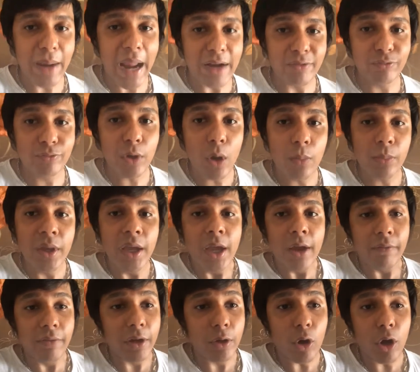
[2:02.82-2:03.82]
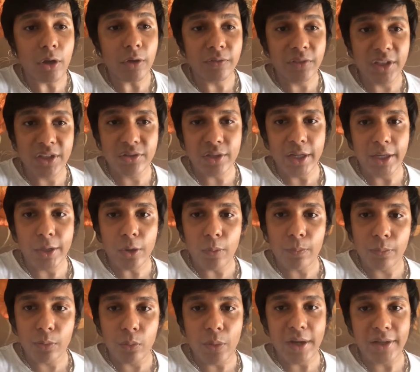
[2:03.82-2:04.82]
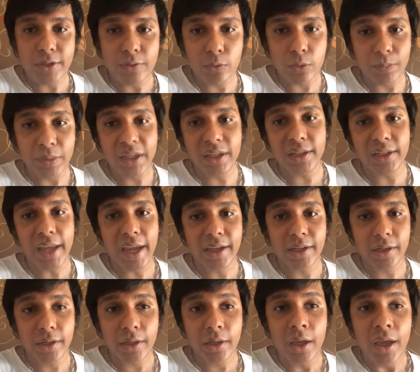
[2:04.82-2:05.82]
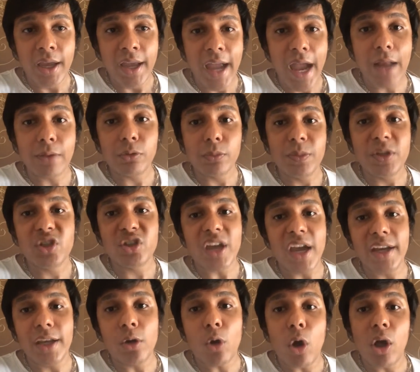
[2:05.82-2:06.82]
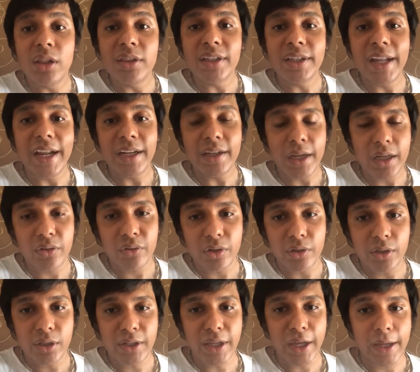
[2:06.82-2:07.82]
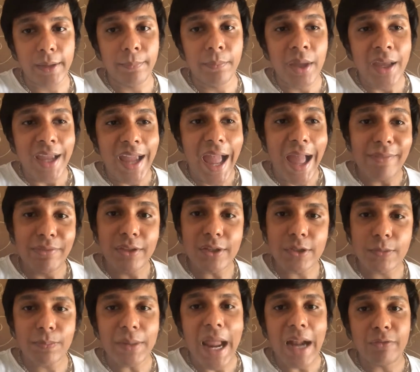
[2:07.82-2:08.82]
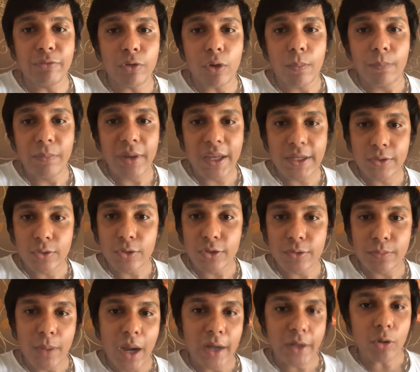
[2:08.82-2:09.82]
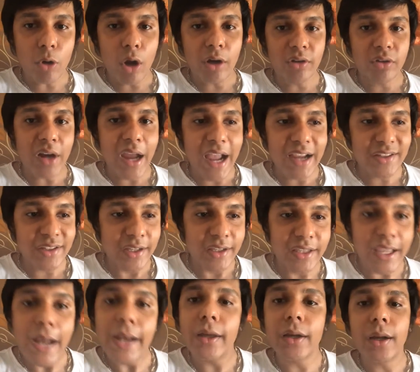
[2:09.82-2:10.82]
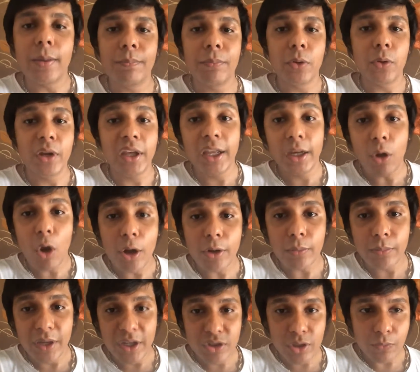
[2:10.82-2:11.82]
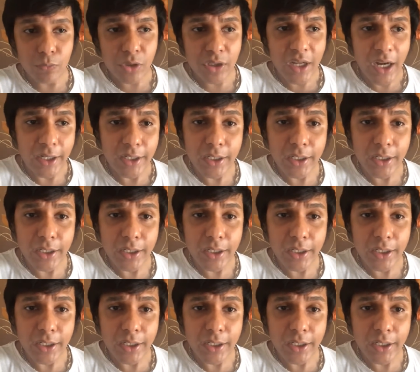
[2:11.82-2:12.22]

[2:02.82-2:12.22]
platform where all of these telecom providers would be connected and would be sharing all the data in real time. And this platform, based on smart contracts and data computing and automation, would